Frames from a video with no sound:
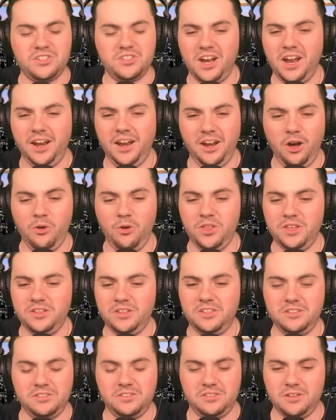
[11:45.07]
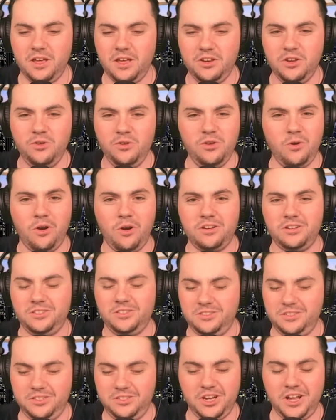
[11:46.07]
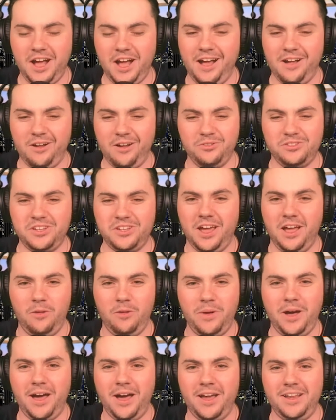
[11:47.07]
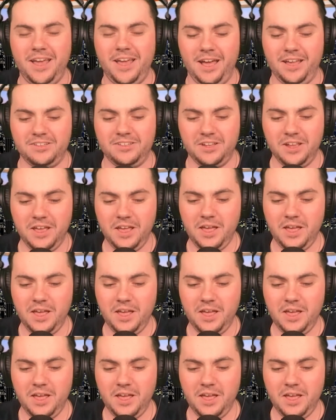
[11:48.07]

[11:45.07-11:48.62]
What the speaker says: And I know this is a New York, Chicago style podcast,